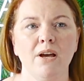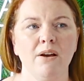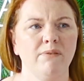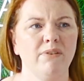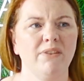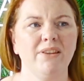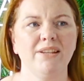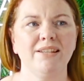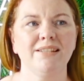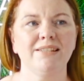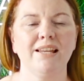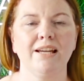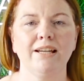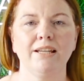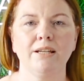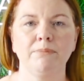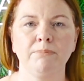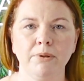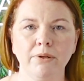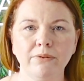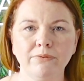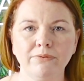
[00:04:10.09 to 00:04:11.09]
for things
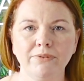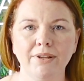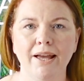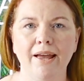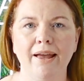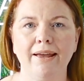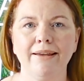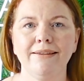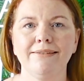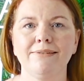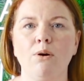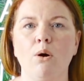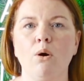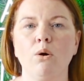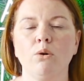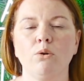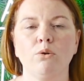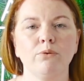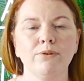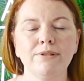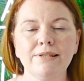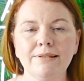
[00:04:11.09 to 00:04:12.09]
like birthdays or
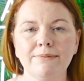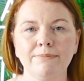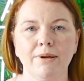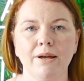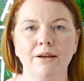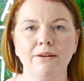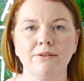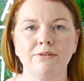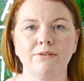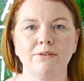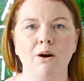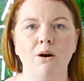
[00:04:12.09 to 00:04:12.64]
Christmas,